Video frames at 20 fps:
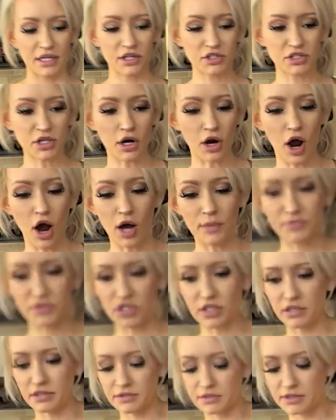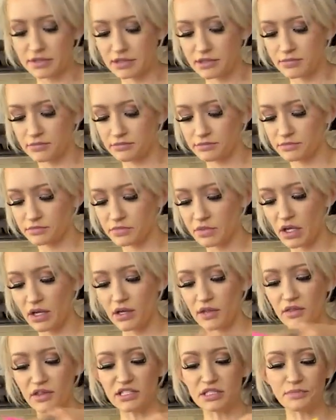Here's our options.
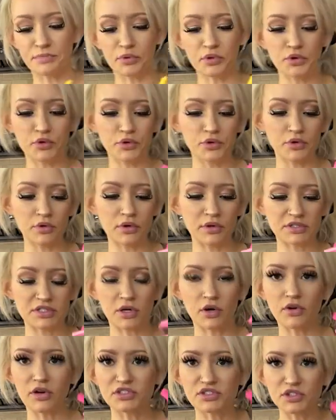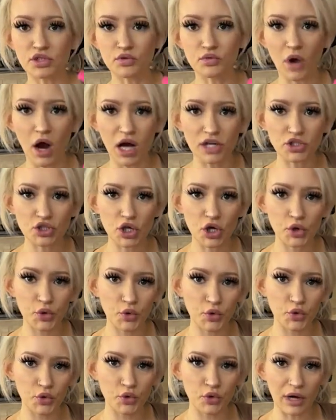This blue, so sriracha,
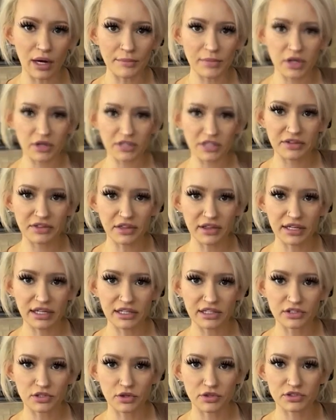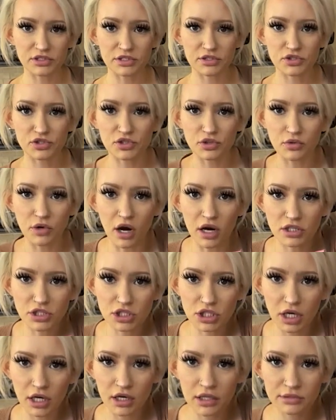ooh, I'm already leaning towards the
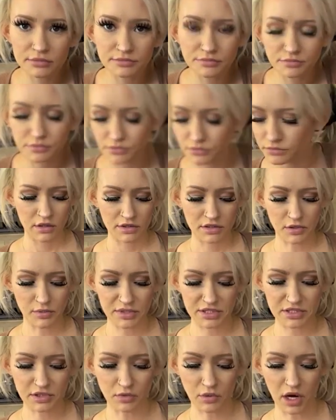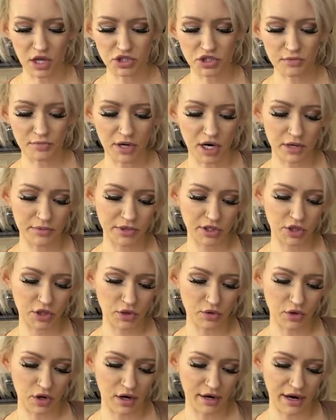sriracha. So it'll be sriracha
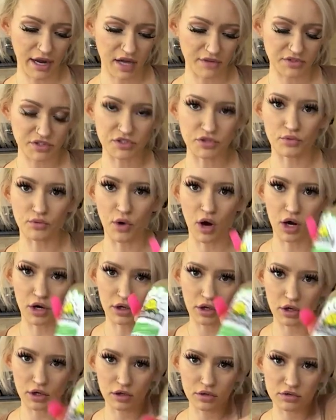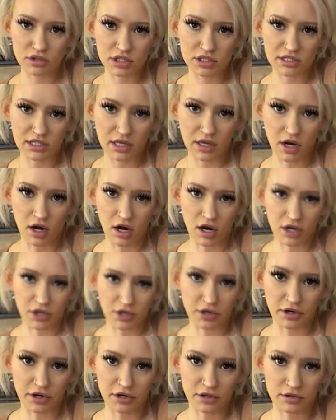barbecue, or I have serrano, which is like
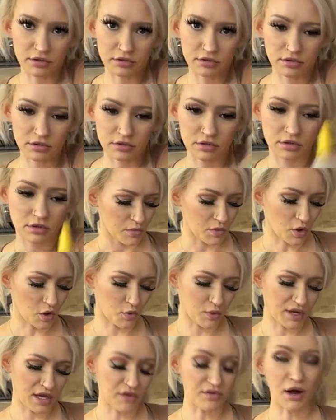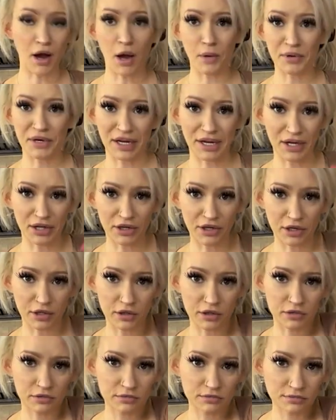hotter. Or we have
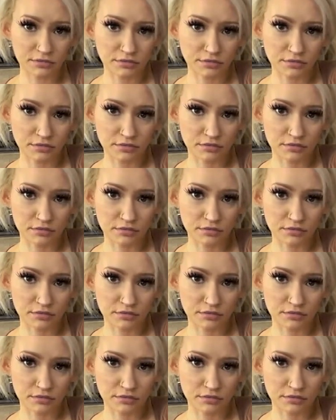habanero,